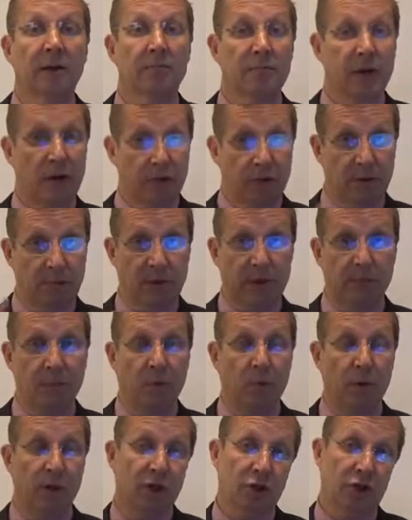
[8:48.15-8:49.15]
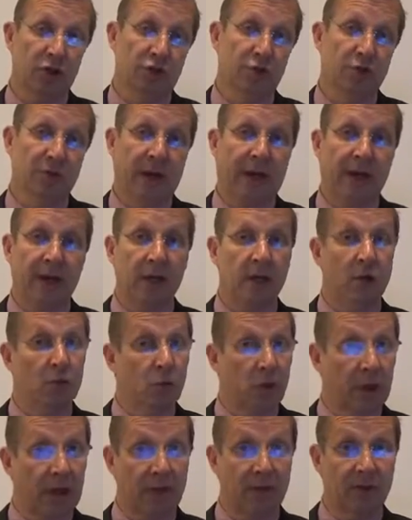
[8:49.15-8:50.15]
But remember, when you do that, you
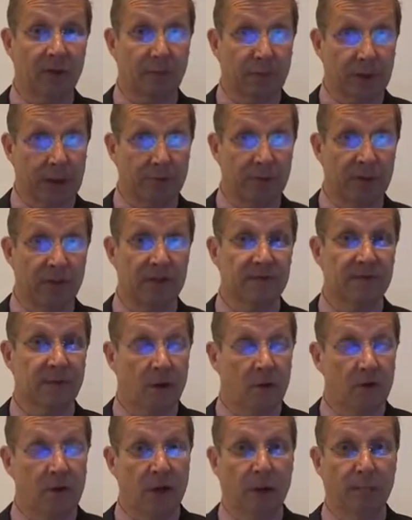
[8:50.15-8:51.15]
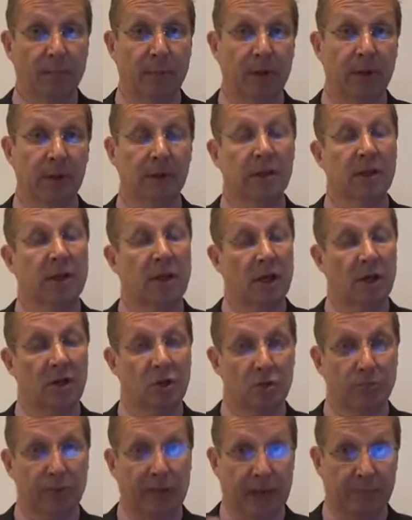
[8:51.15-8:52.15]
will get the plumber's phone number and
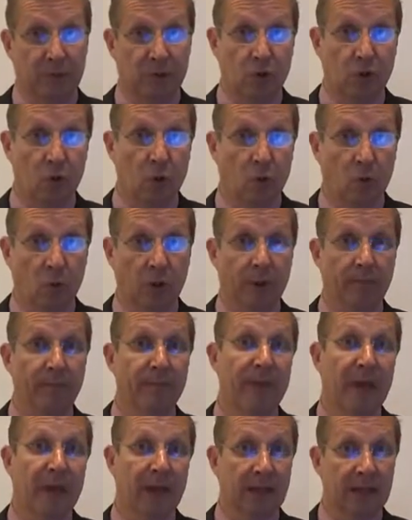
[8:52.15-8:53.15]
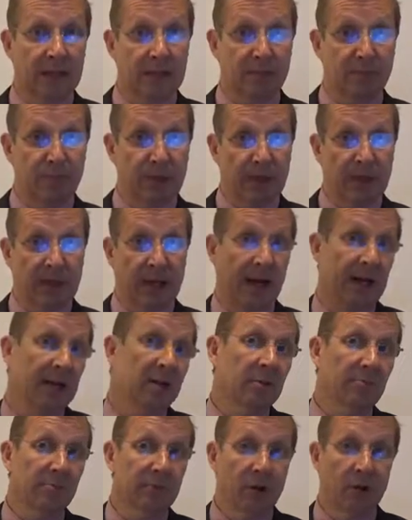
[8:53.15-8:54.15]
you'll be able to call them and expedite
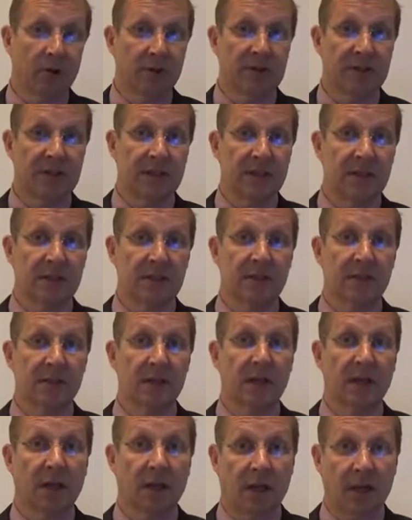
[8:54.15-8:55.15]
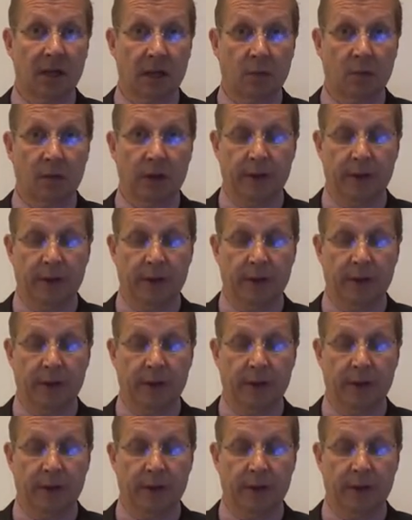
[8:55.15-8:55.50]
the process anyway.